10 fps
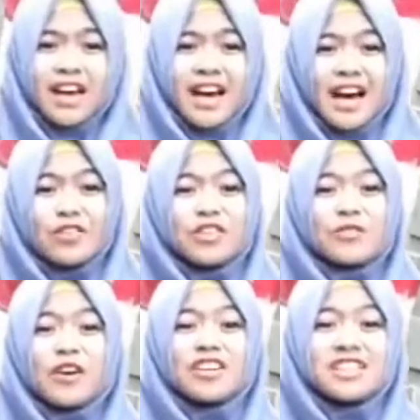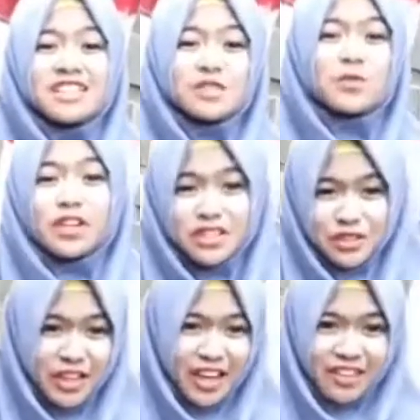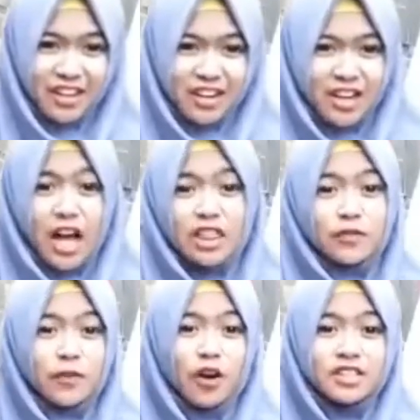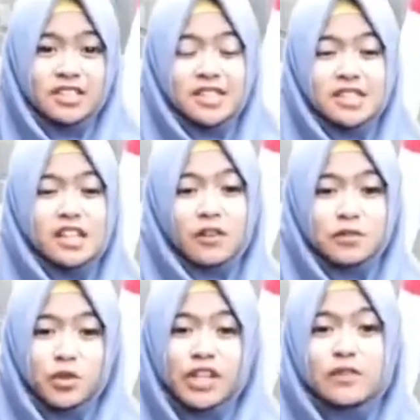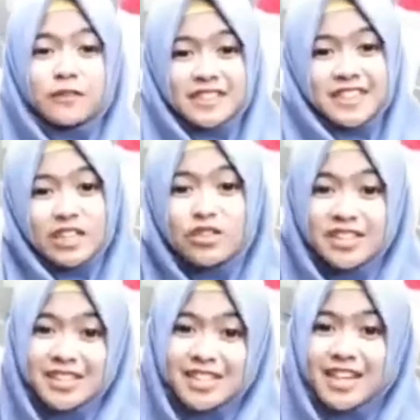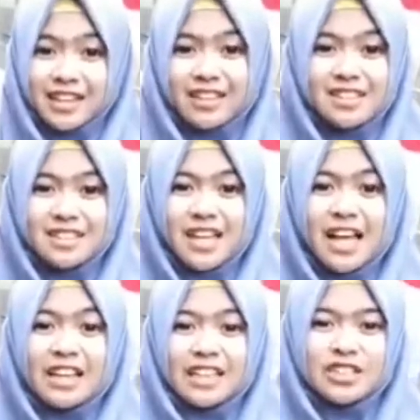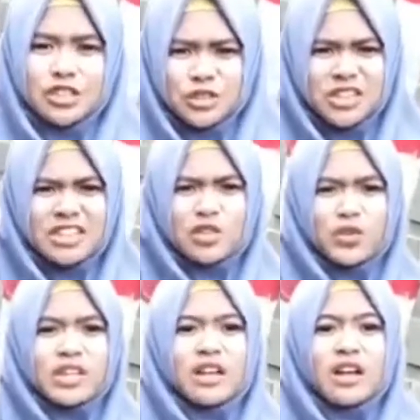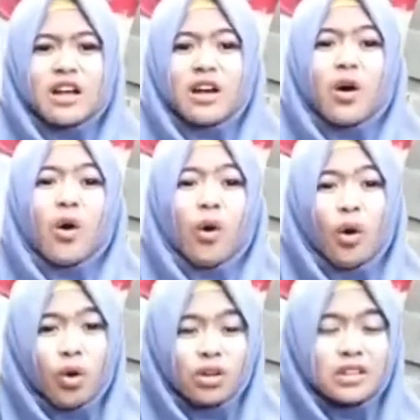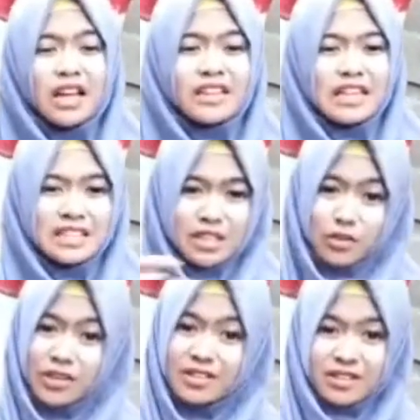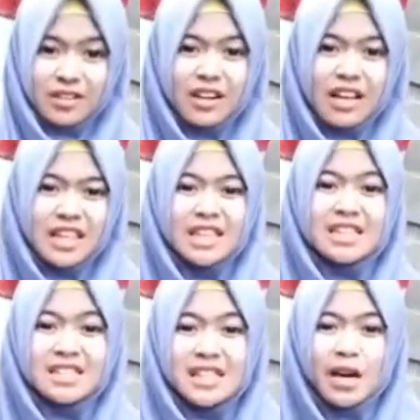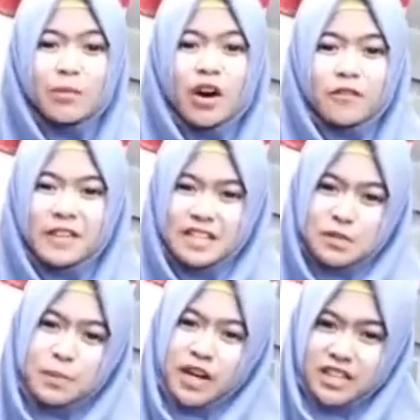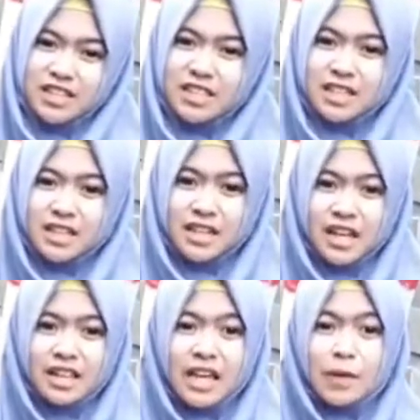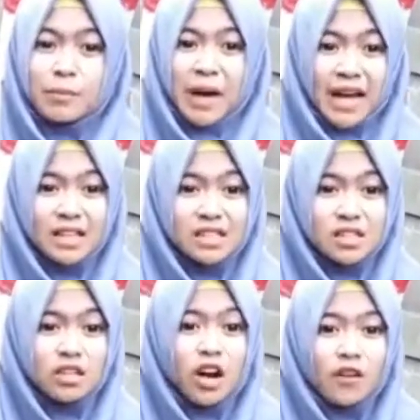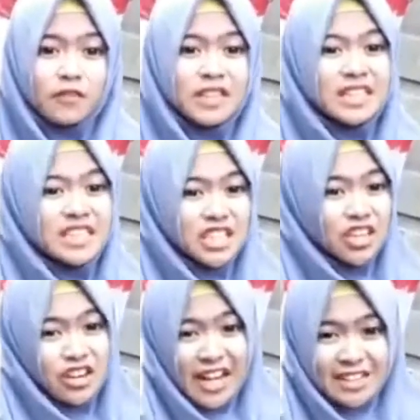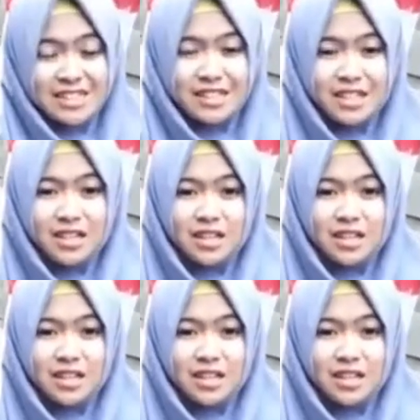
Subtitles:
How the forces work together. The forces of 21st century skills let students create a whole that's greater than the sum of its parts. That might sound overly generalized.